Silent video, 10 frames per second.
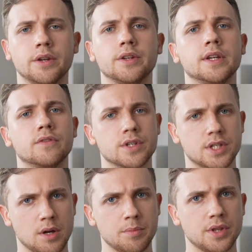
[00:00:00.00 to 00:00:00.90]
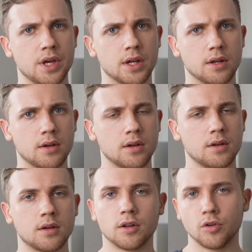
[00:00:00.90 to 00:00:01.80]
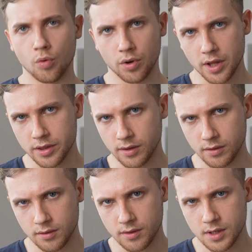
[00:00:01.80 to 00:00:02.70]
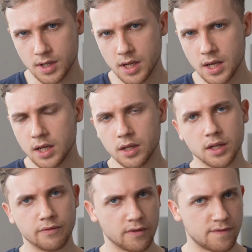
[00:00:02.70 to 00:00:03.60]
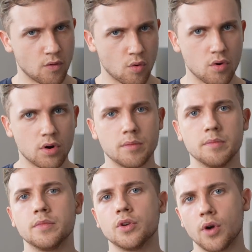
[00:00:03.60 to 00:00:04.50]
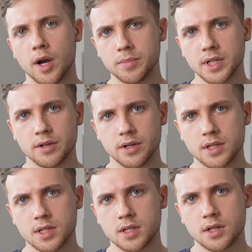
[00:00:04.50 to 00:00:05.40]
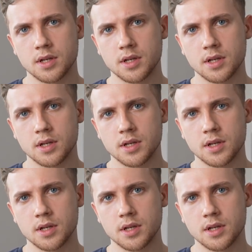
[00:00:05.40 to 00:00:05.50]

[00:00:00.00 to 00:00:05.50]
neither something nor nothing, neither form nor emptiness,